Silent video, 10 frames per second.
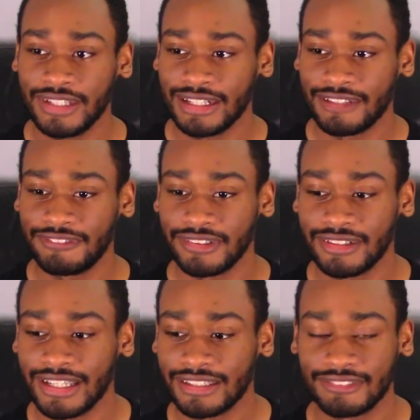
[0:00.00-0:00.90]
and I feel
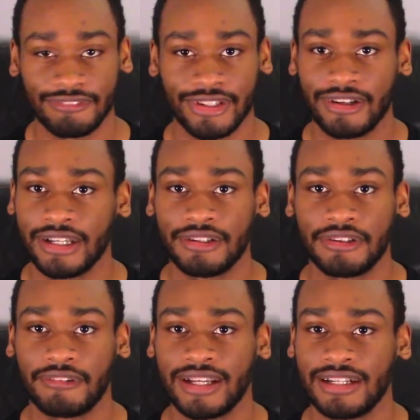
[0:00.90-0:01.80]
like it's very
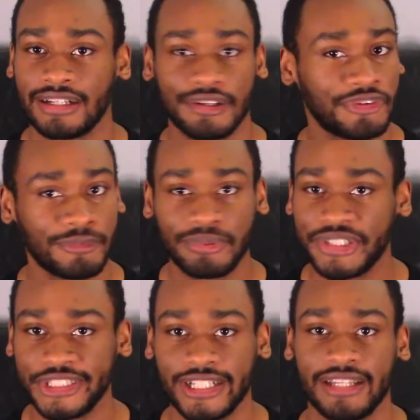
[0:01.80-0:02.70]
underrated,
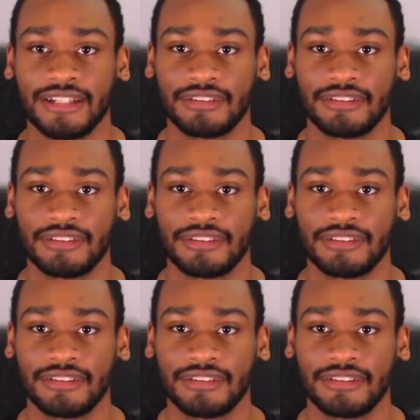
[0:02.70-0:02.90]
underappreciated.